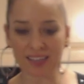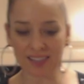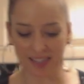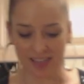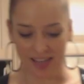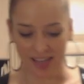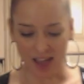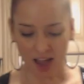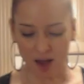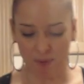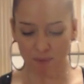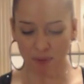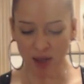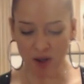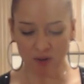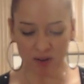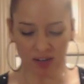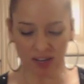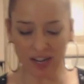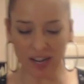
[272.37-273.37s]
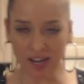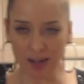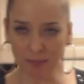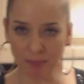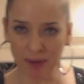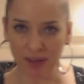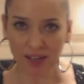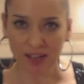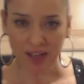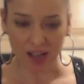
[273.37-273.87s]
add about a
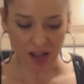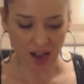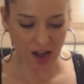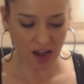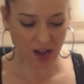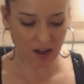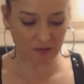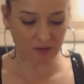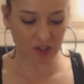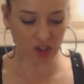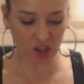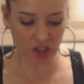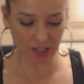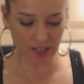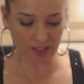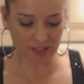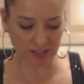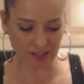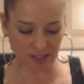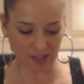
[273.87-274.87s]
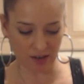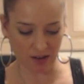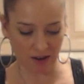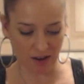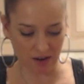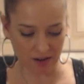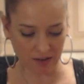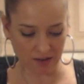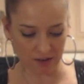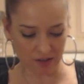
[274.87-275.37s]
cup of chicken
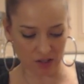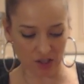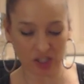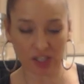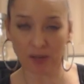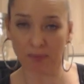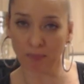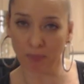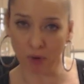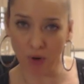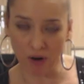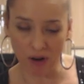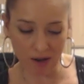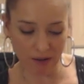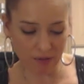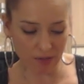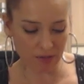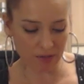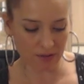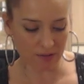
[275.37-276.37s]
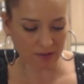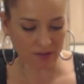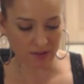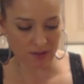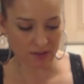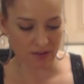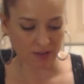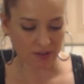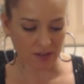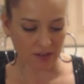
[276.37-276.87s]
stock, chicken broth.
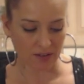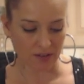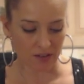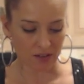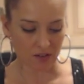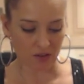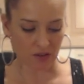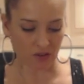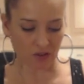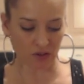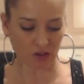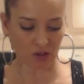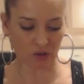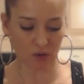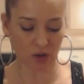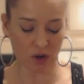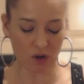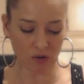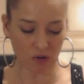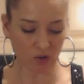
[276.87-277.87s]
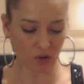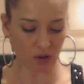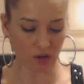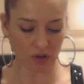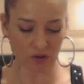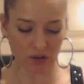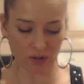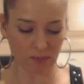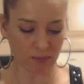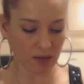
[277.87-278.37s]
Use your own
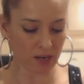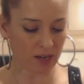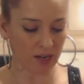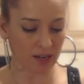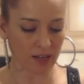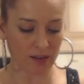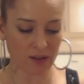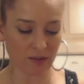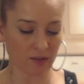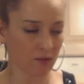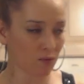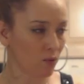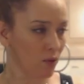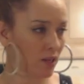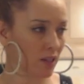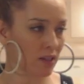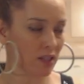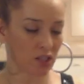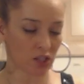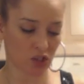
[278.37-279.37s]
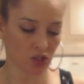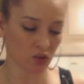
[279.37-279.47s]
or you can buy one at the